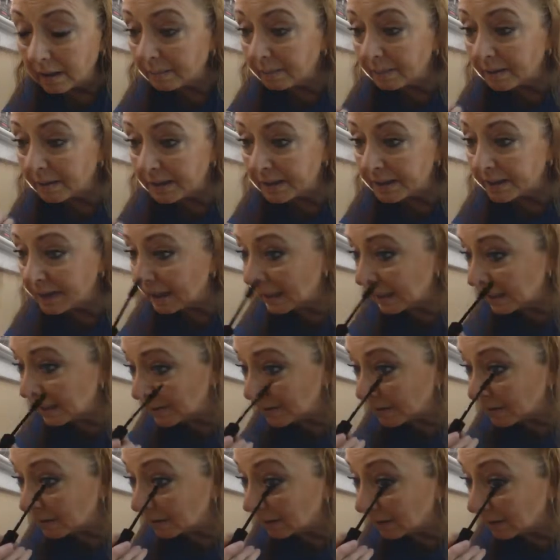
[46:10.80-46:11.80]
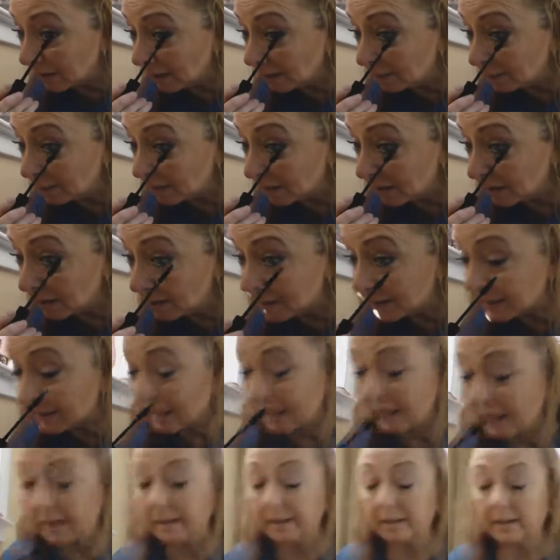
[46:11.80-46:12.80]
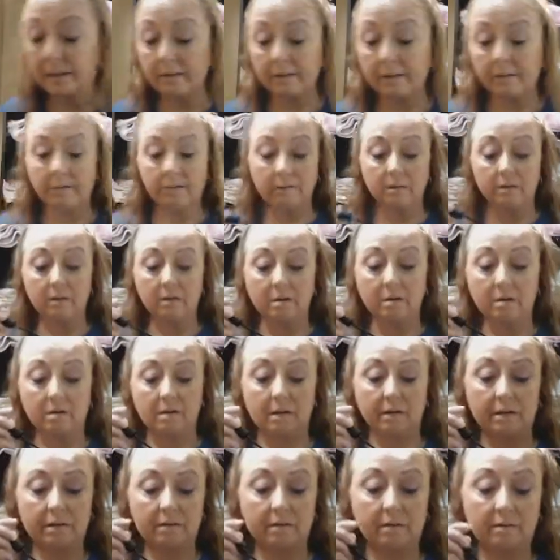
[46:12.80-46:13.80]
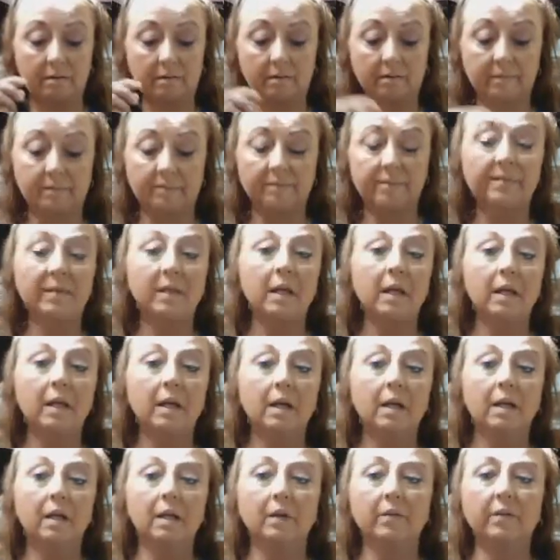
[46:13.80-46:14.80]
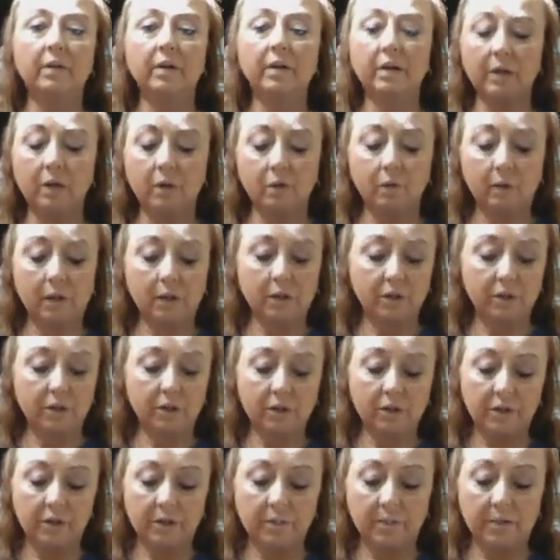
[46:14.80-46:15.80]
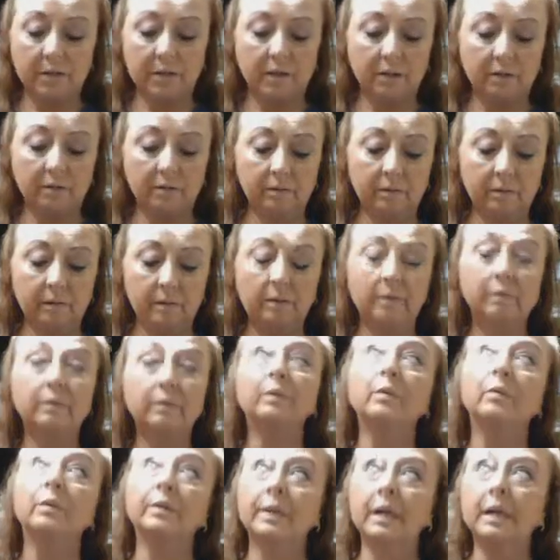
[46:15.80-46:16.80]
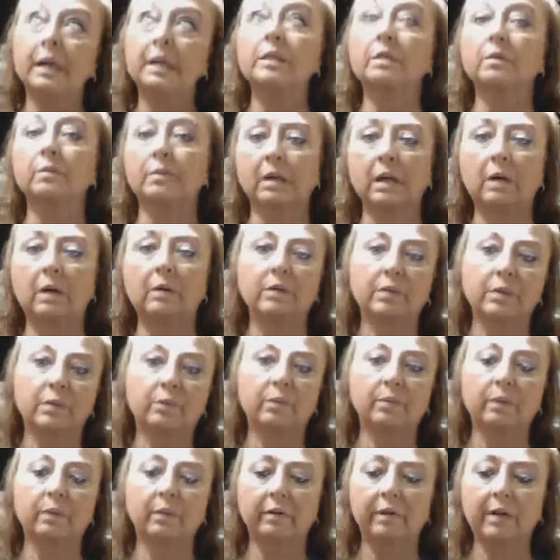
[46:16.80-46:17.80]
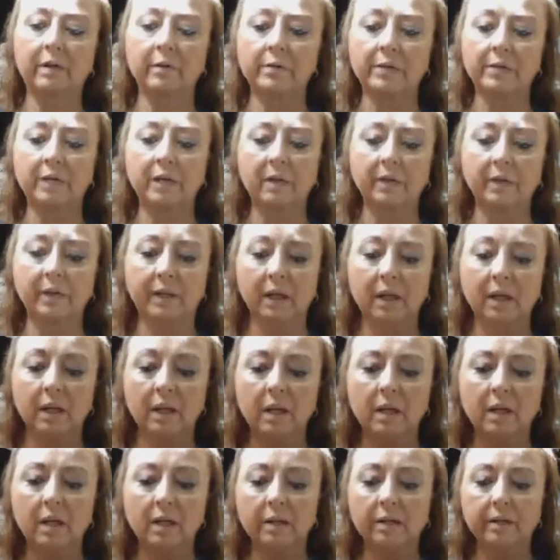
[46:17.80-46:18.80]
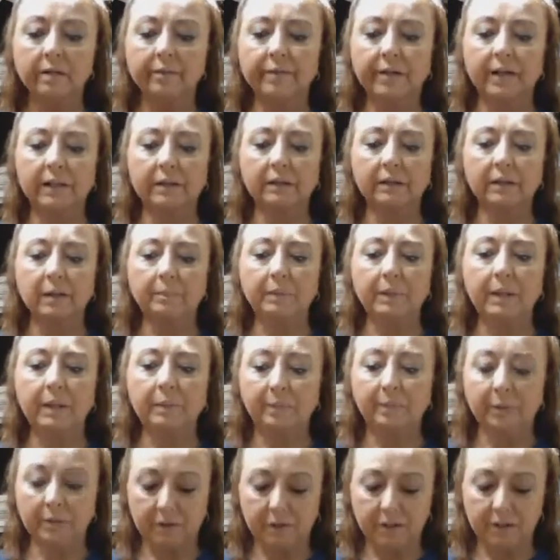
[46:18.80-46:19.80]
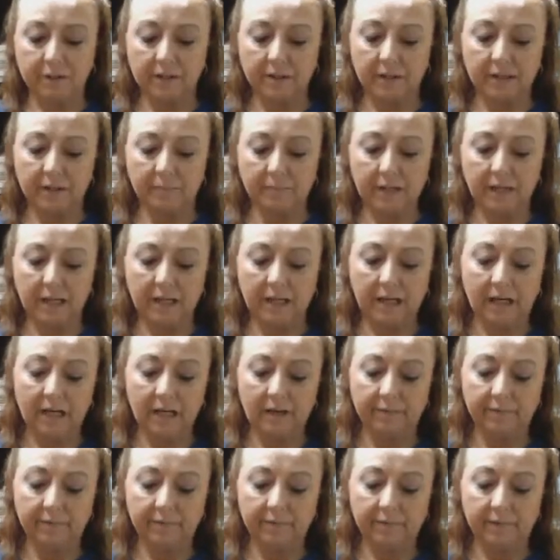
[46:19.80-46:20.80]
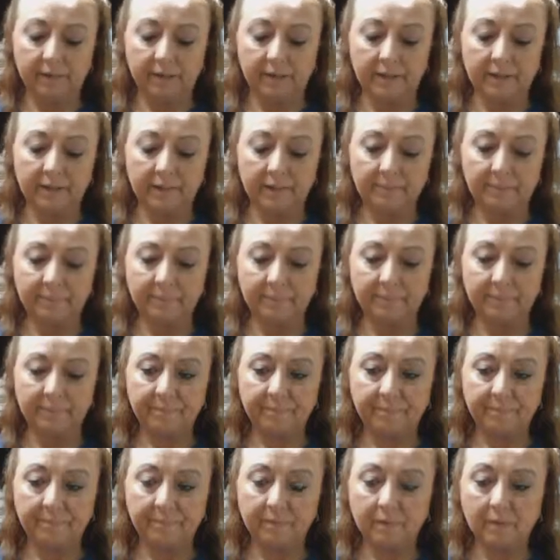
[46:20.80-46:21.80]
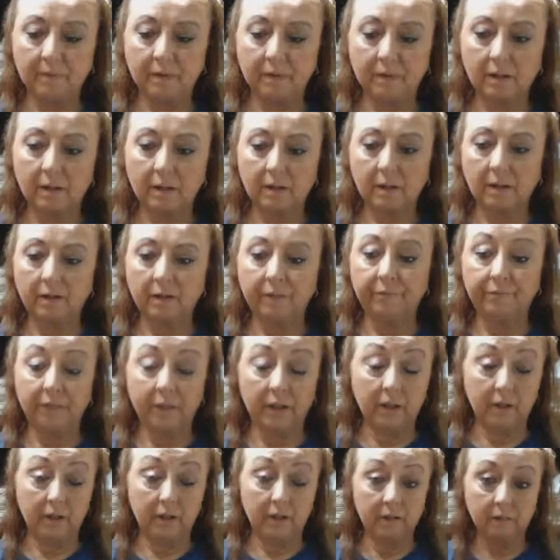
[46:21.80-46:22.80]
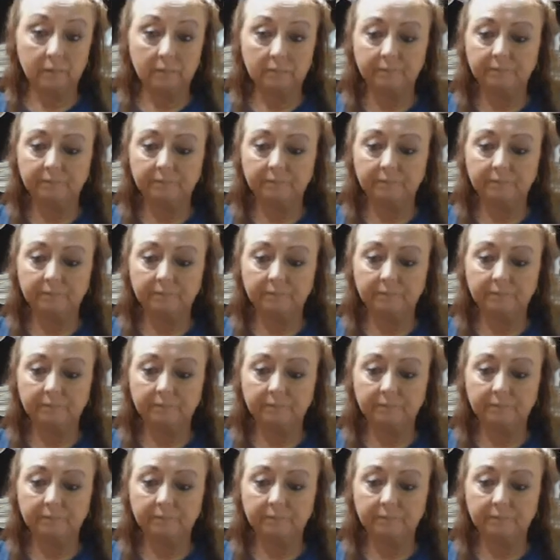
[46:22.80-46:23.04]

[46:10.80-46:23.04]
And this eye is okay, but this eye, good God. Have you any questions about? Well, that was where I was going. The fact that people just seem to have a fear,